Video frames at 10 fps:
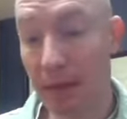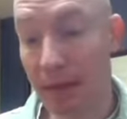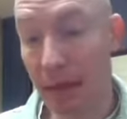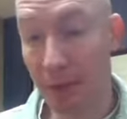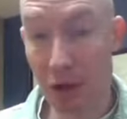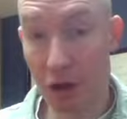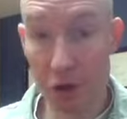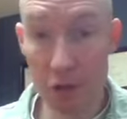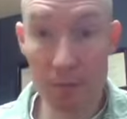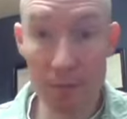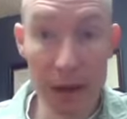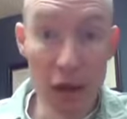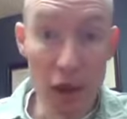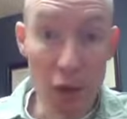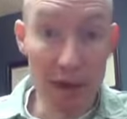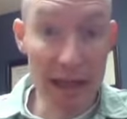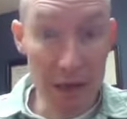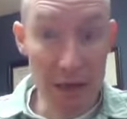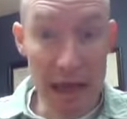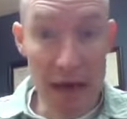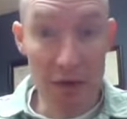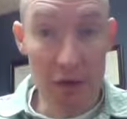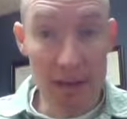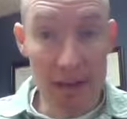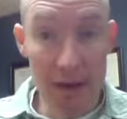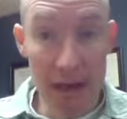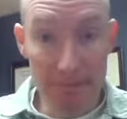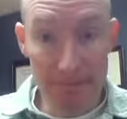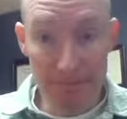Number two, we need to look down towards the feet.